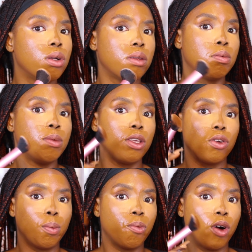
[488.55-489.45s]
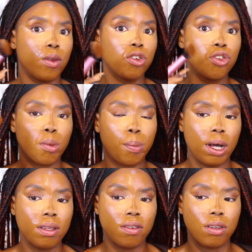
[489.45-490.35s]
not make your foundation
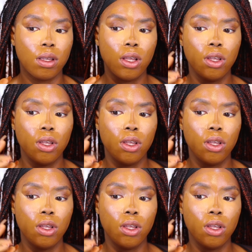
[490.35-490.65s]
patchy.